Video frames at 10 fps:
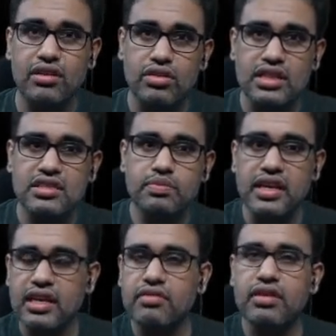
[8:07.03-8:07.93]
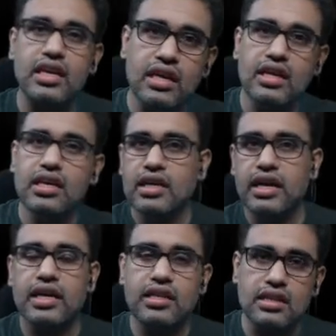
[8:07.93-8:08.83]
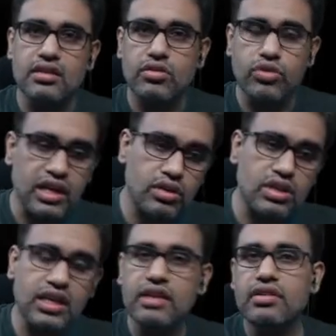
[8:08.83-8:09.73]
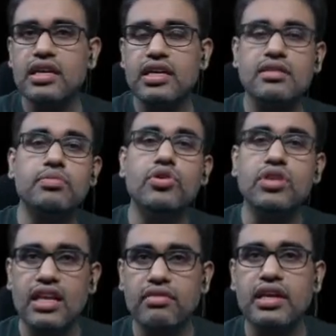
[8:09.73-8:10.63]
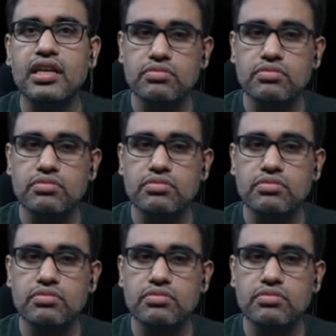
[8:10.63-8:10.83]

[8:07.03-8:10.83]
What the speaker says: the splenic vein and going into the liver as a portal vein.